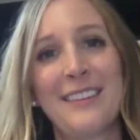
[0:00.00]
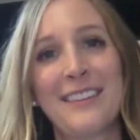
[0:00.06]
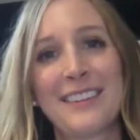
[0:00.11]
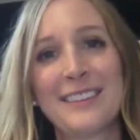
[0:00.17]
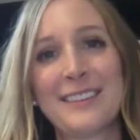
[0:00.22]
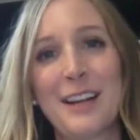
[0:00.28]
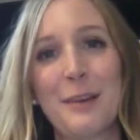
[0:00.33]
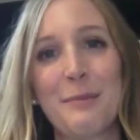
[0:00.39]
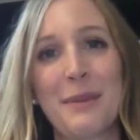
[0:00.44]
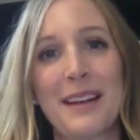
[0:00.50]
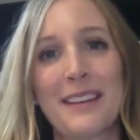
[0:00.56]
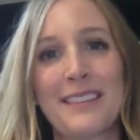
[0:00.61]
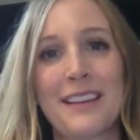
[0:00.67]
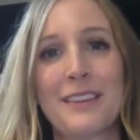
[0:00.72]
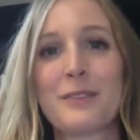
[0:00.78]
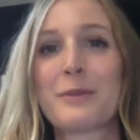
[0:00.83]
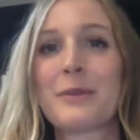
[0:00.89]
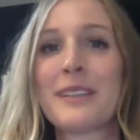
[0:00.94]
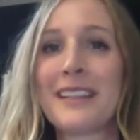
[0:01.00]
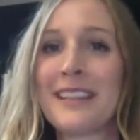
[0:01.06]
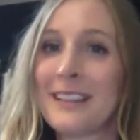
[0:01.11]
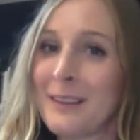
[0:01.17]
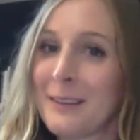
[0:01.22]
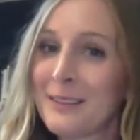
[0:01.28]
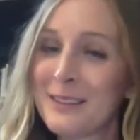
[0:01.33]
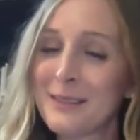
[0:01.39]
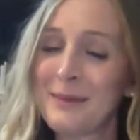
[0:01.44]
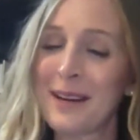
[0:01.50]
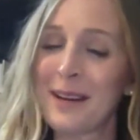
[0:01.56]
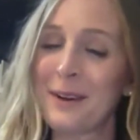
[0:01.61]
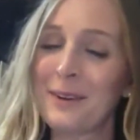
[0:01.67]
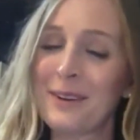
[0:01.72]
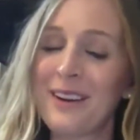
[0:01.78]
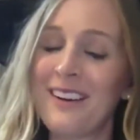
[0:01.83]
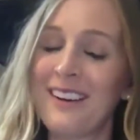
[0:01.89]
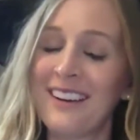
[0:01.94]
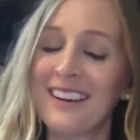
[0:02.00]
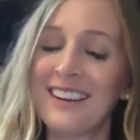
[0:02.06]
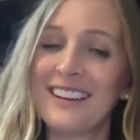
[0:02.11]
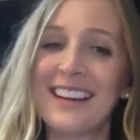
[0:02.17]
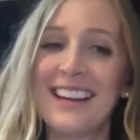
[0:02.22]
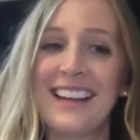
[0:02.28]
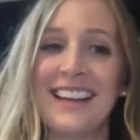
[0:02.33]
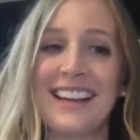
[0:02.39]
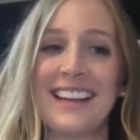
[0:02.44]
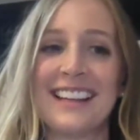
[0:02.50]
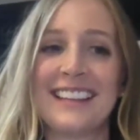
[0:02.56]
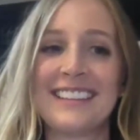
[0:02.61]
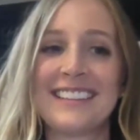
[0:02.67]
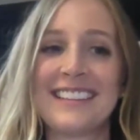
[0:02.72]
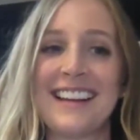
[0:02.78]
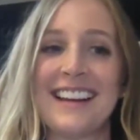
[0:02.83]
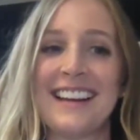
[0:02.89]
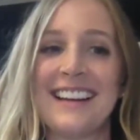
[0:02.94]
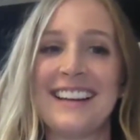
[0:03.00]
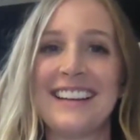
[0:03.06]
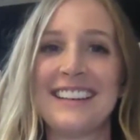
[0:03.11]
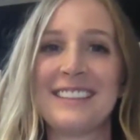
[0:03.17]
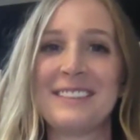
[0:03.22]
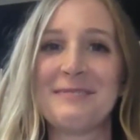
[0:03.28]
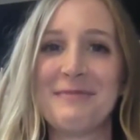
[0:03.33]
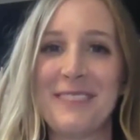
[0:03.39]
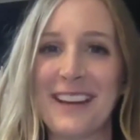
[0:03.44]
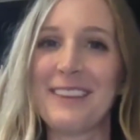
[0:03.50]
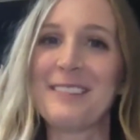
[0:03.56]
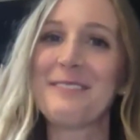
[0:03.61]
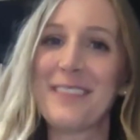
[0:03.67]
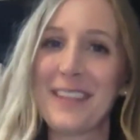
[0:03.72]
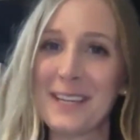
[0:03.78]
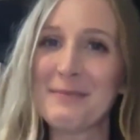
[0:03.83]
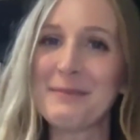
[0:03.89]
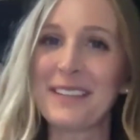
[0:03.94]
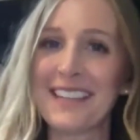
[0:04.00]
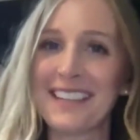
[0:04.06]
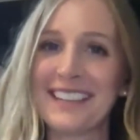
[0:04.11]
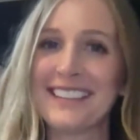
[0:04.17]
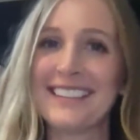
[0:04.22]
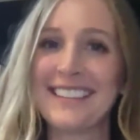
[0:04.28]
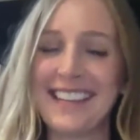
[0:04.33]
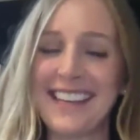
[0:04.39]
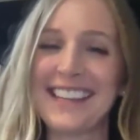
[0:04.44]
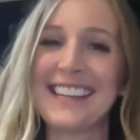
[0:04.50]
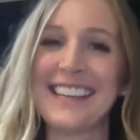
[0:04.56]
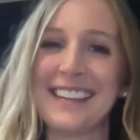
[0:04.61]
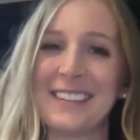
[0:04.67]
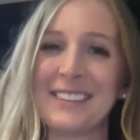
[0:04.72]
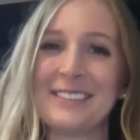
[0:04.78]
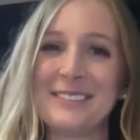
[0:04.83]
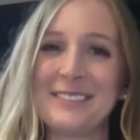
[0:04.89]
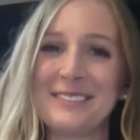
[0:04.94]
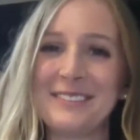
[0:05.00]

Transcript: this topic that's really close to my own heart and my family. Thank you.